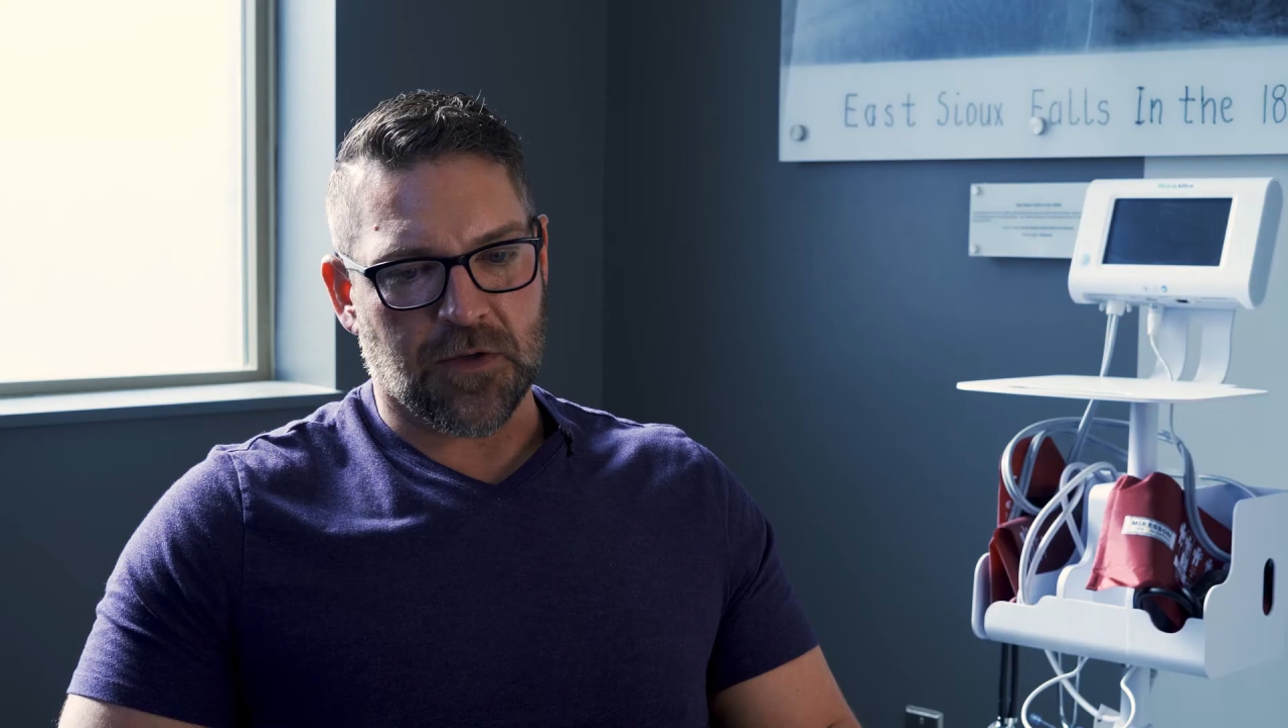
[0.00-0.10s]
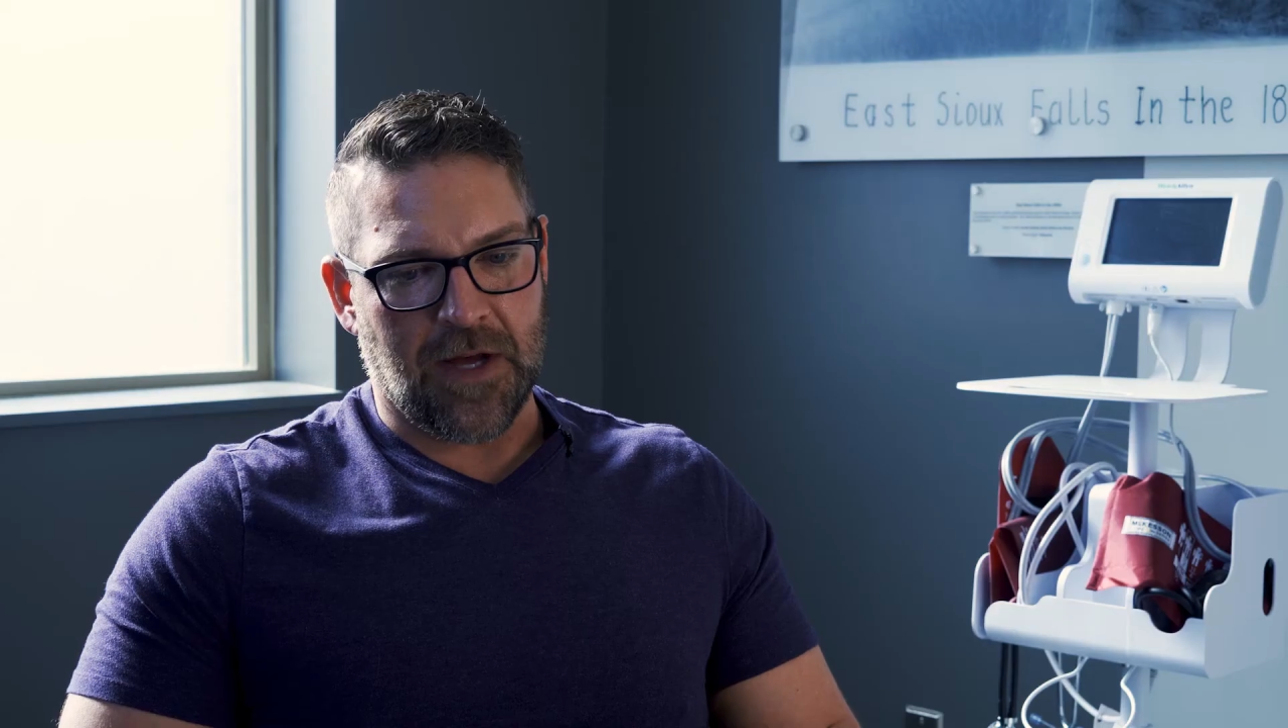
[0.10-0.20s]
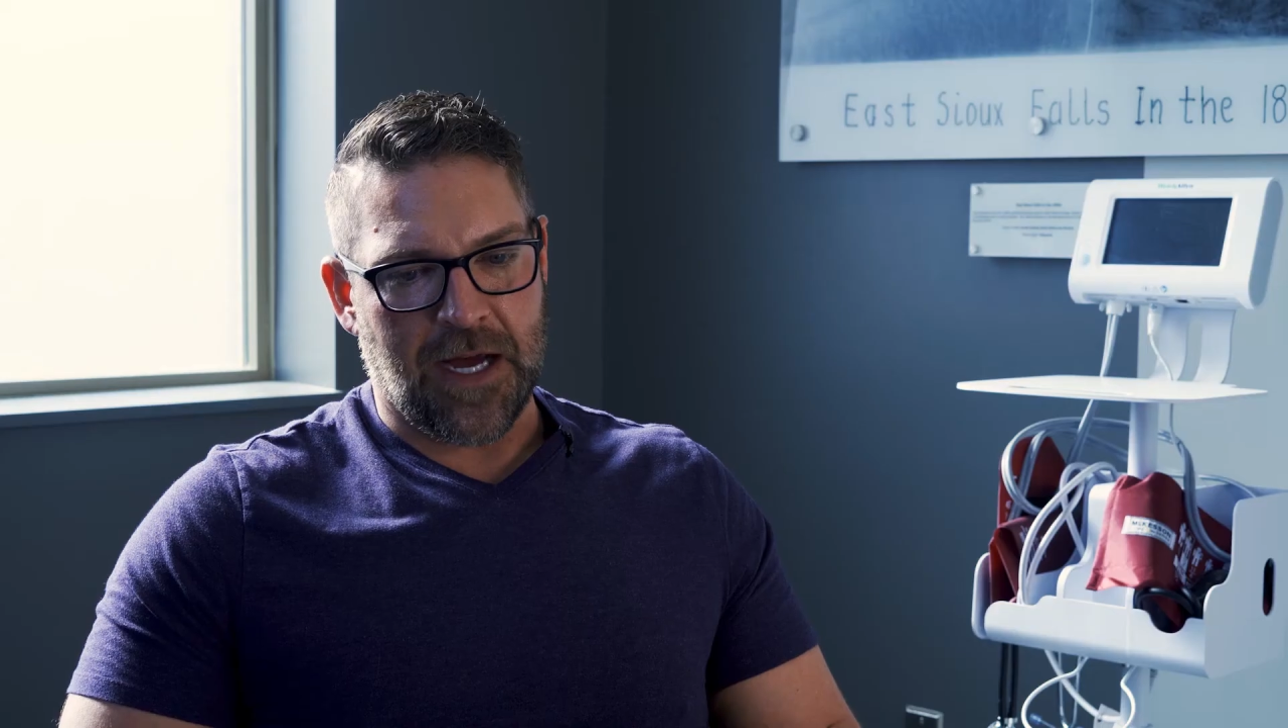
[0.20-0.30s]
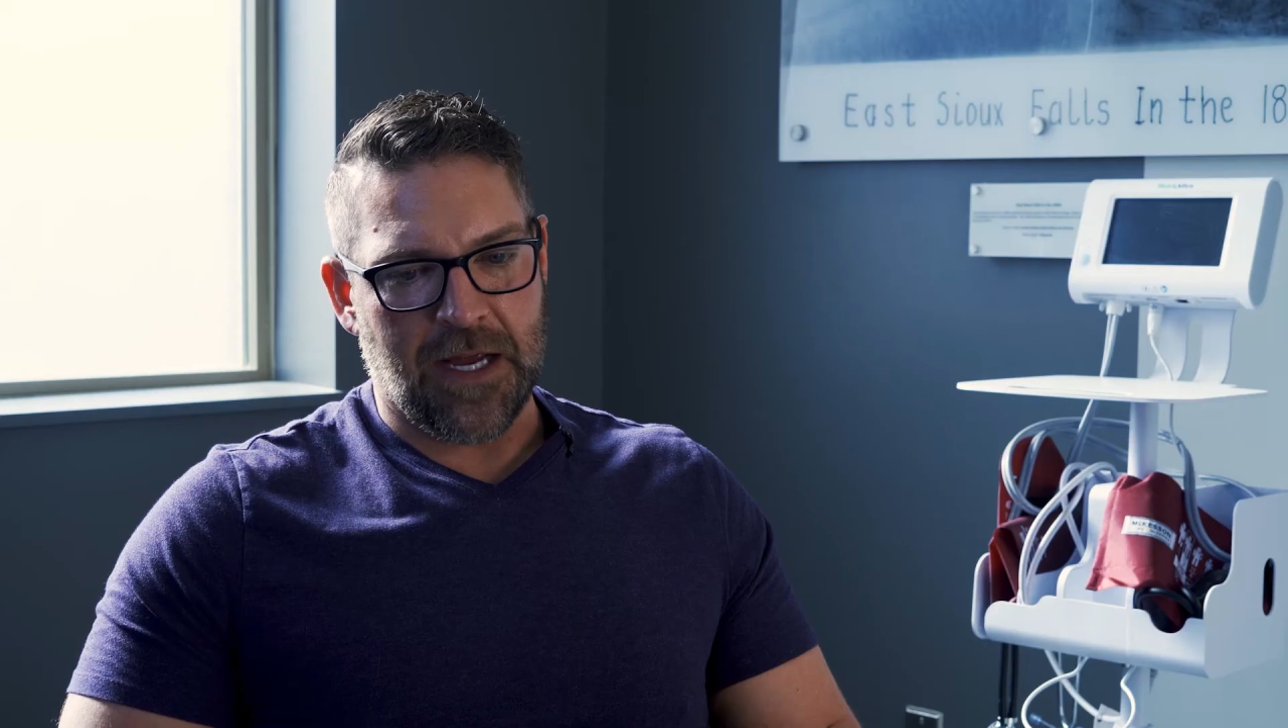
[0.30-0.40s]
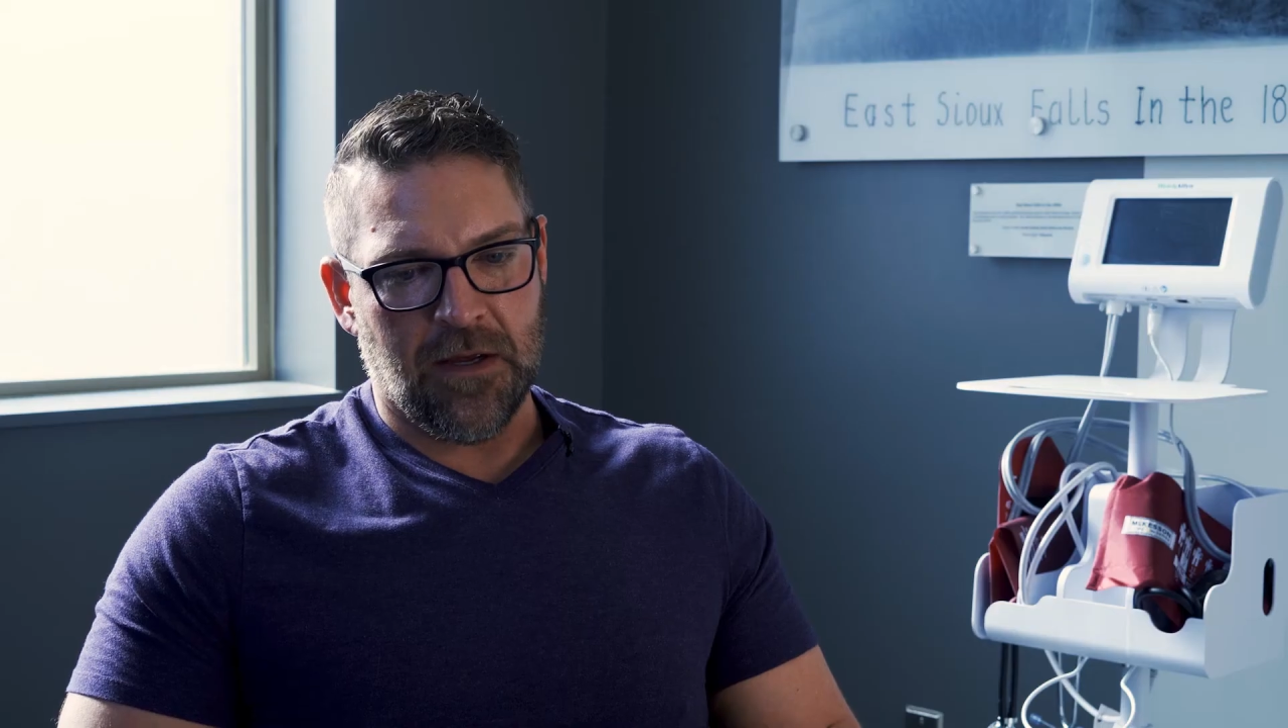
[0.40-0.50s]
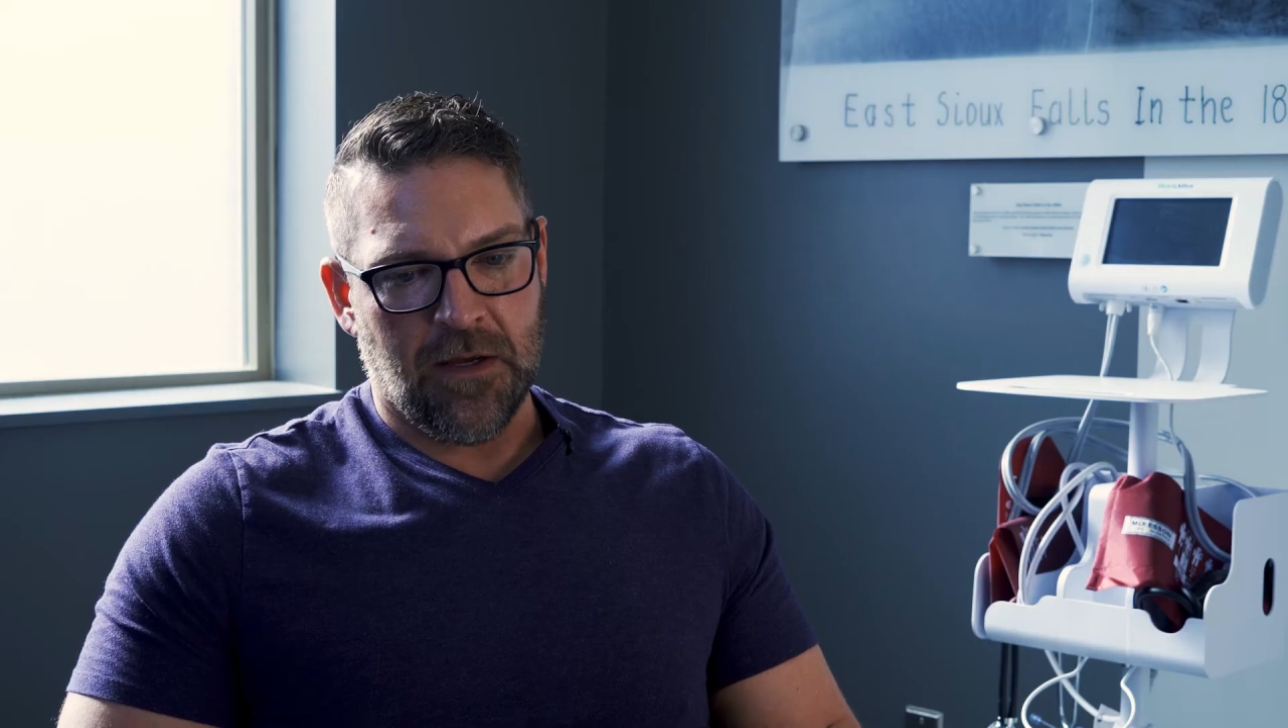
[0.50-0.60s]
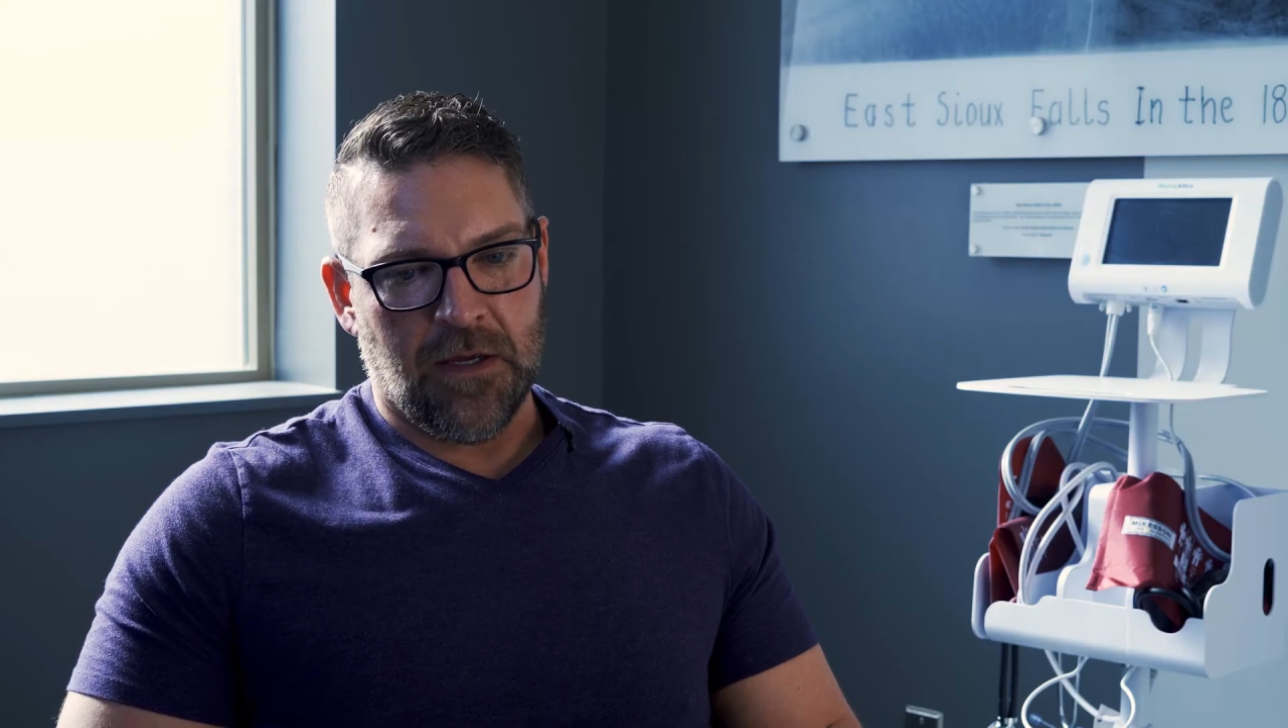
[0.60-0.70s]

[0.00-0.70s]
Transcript: July,